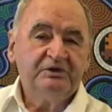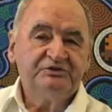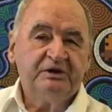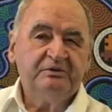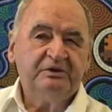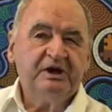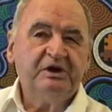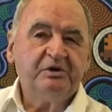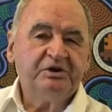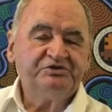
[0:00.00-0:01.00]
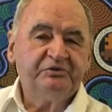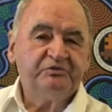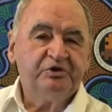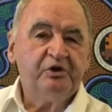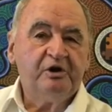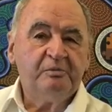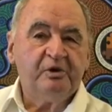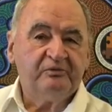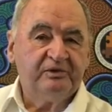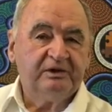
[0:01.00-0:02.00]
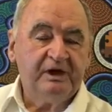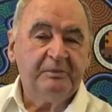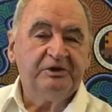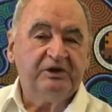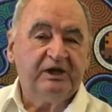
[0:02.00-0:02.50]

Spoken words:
So NAIDOC is a time of coming